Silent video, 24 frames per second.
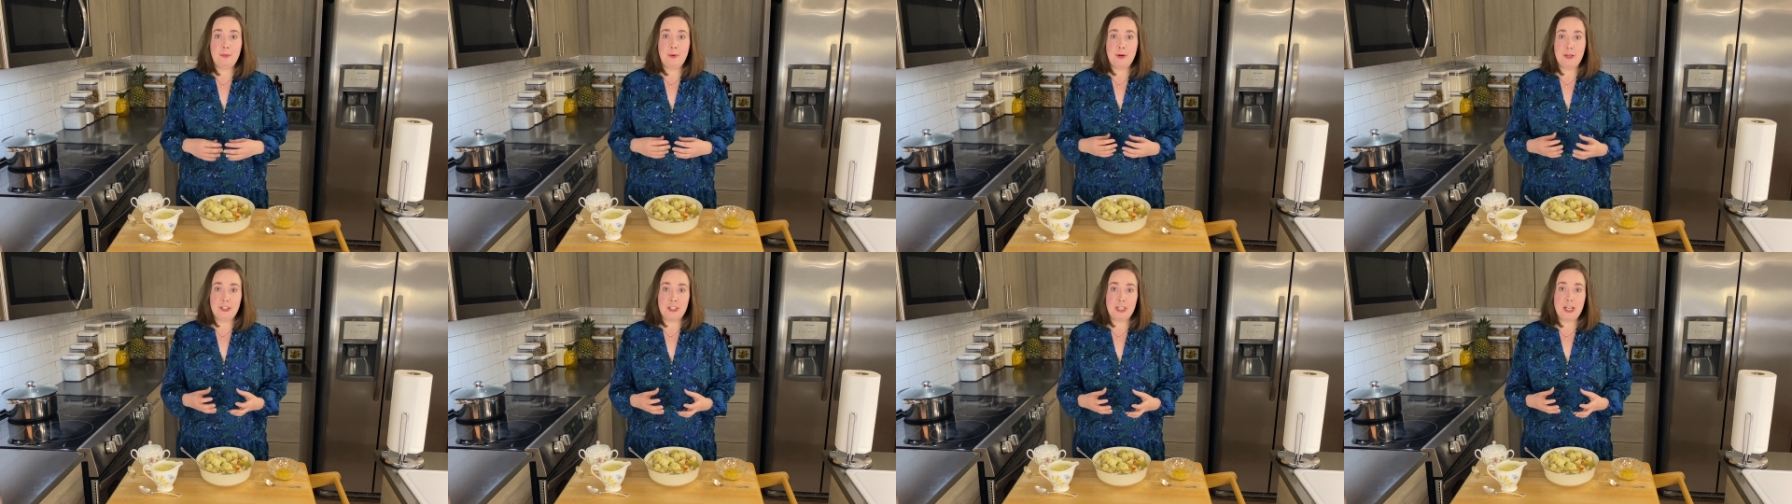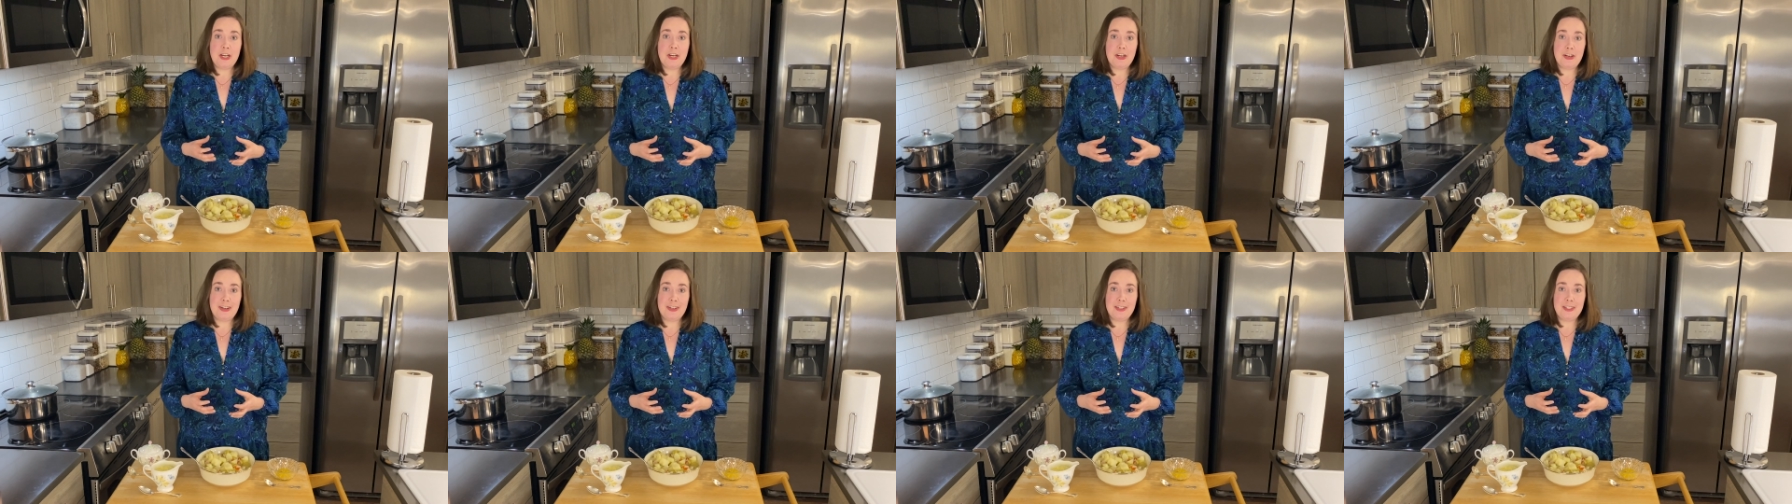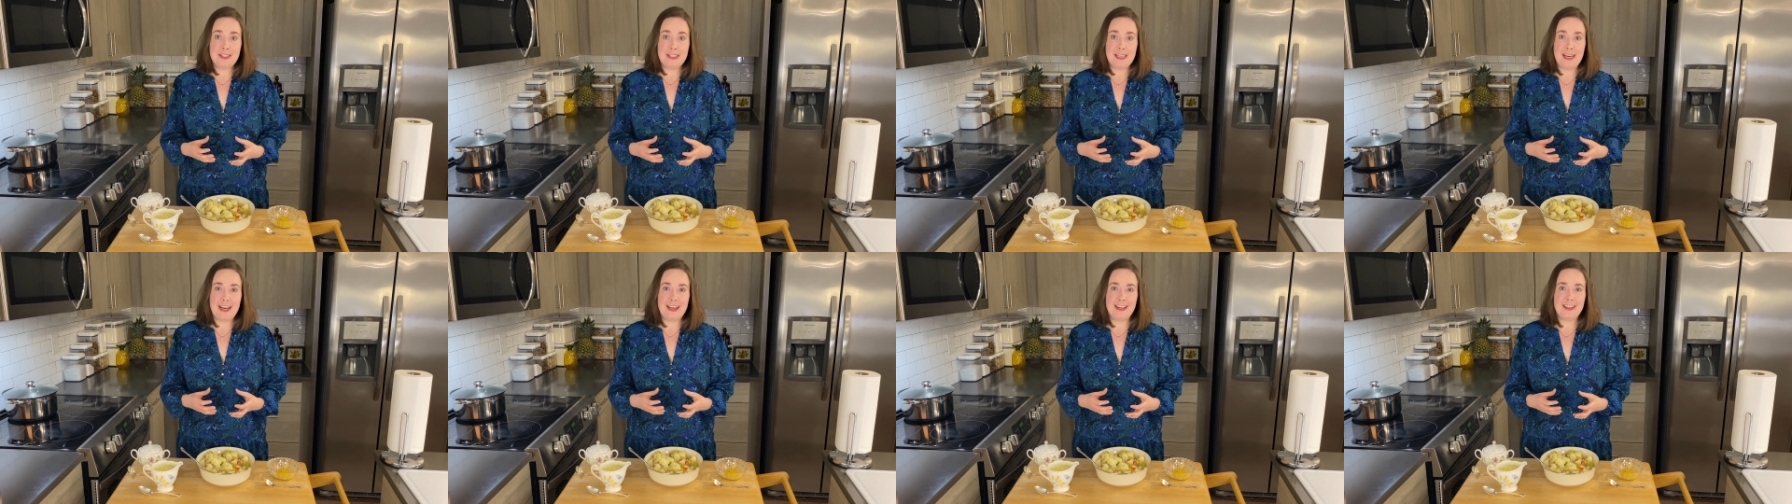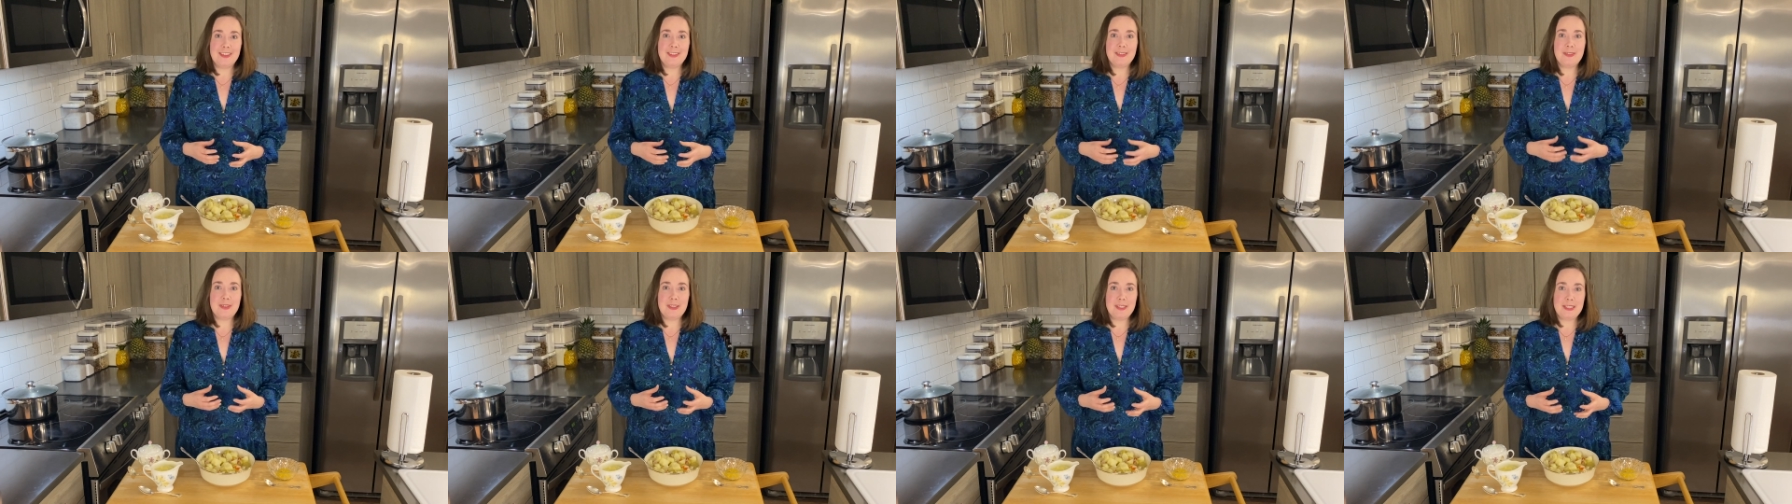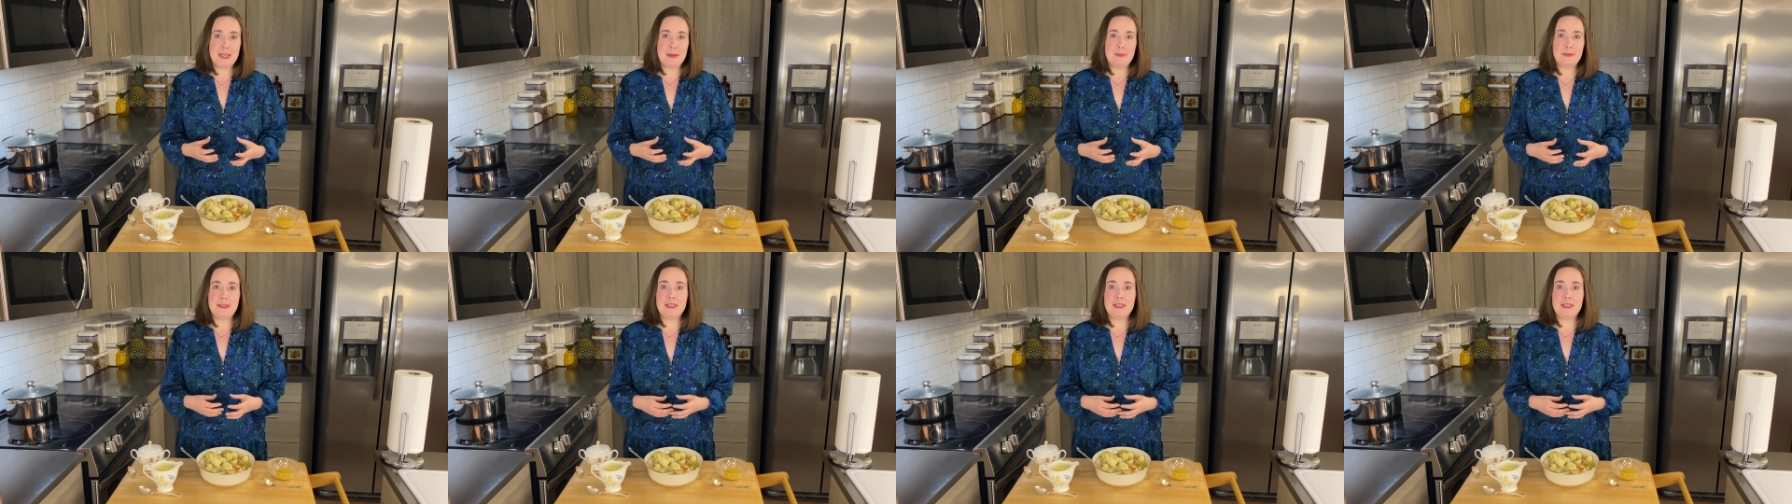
progenitor cells or stem